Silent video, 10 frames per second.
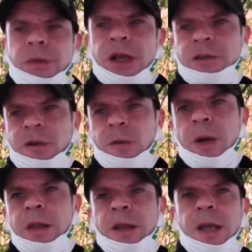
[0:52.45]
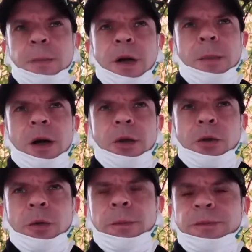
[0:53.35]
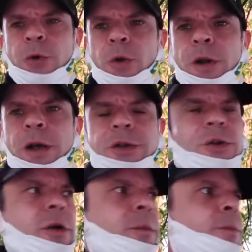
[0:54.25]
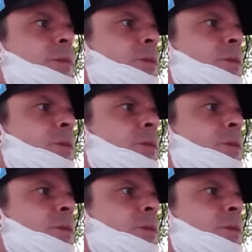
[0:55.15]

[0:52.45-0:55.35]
Thanks for everybody that came by my little Fortnite stream.